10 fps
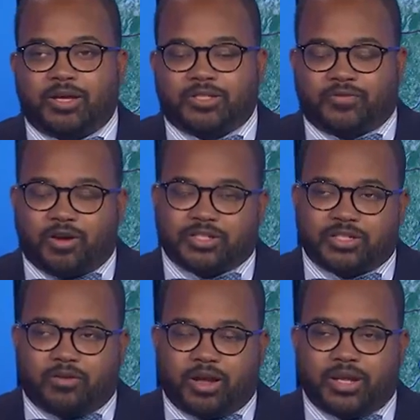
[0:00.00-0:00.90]
as far as
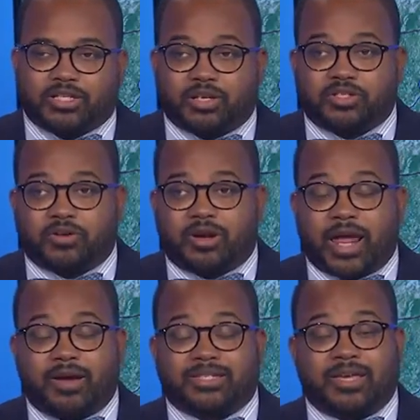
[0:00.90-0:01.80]
Dorian is concerned
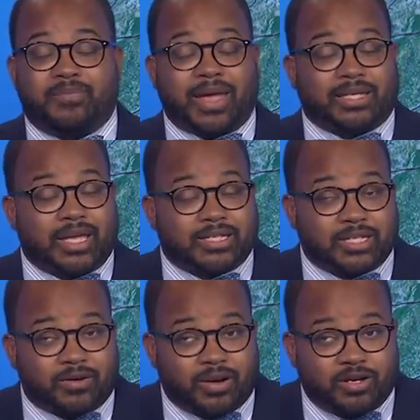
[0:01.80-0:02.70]
and how it's impacting us
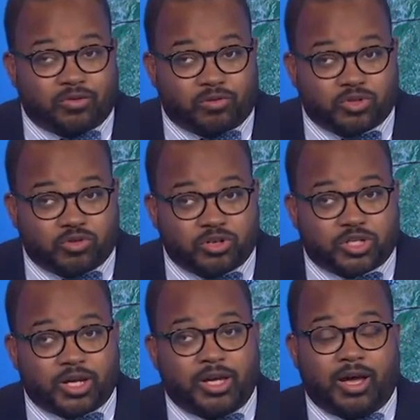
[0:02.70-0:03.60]
here in North
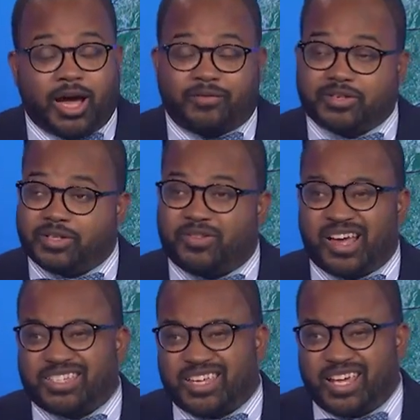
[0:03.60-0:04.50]
Georgia, obviously we're
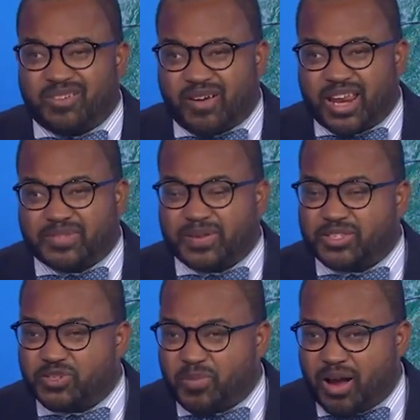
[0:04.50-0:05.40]
not seeing any rain rain. It's been
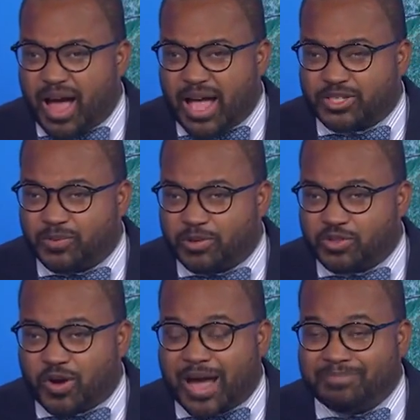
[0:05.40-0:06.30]
super hot, super
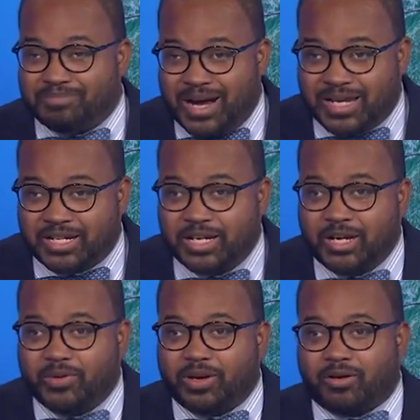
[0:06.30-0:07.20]
dry, but
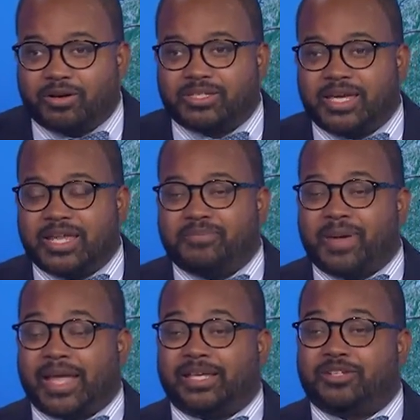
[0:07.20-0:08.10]
we are seeing an
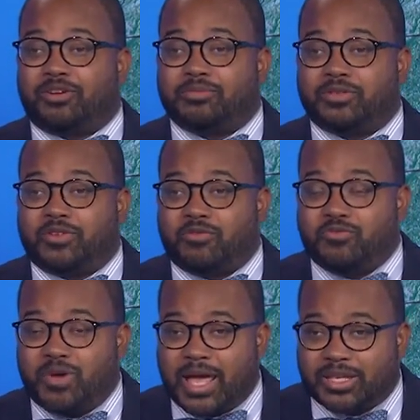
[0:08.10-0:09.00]
impact in terms of your
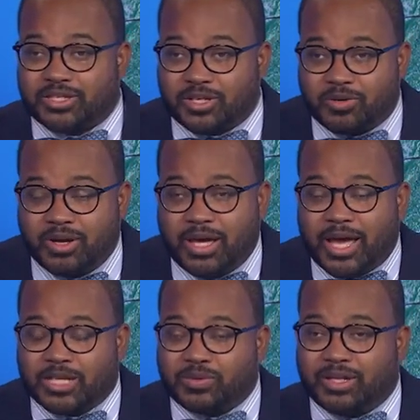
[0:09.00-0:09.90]
wind. So
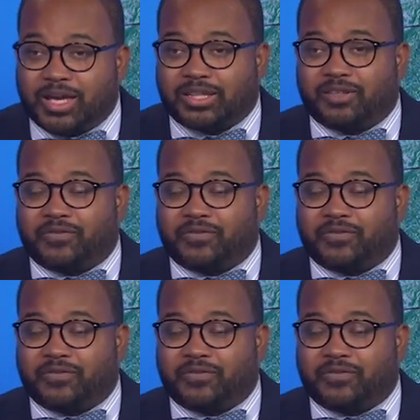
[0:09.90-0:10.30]
as we look at the